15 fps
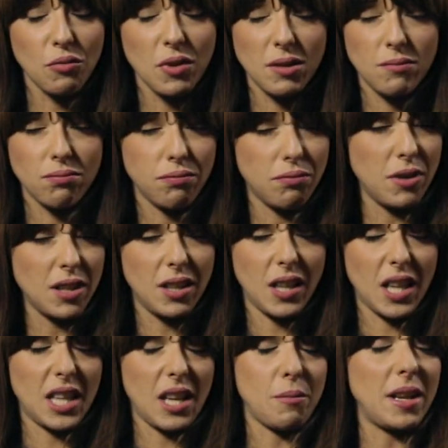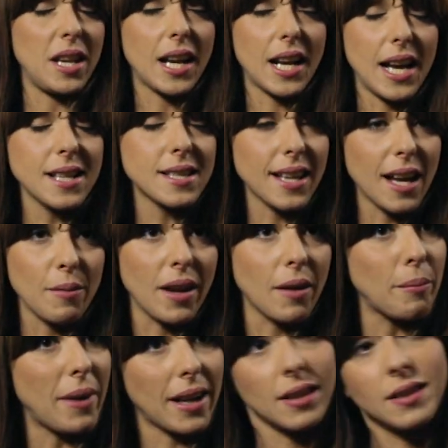we didn't have many clients
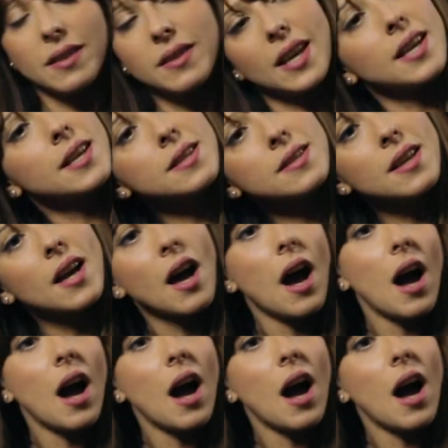coming back in the days.